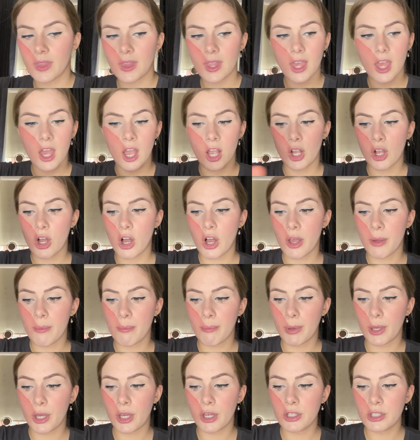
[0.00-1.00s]
a cotton
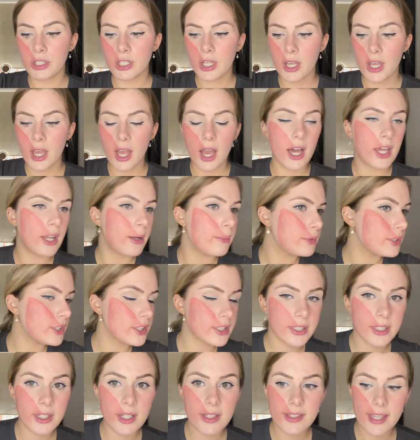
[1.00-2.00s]
bud. I'm
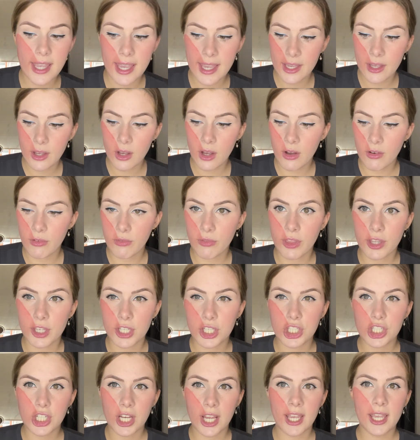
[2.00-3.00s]
just going to take off the
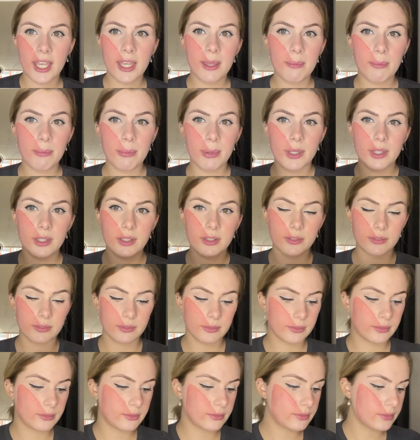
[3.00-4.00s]
shape
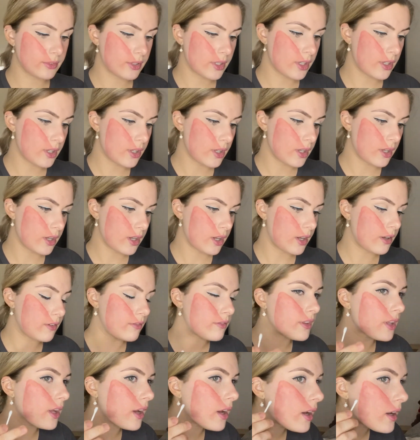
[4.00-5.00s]
of
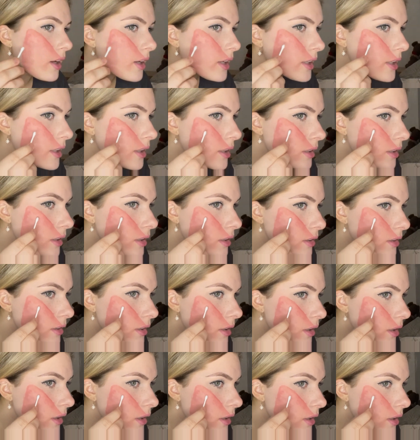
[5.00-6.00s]
the iron,
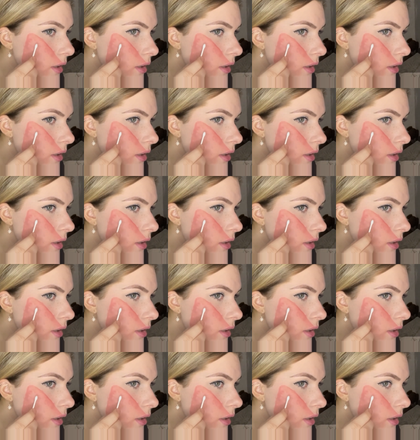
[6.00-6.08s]
so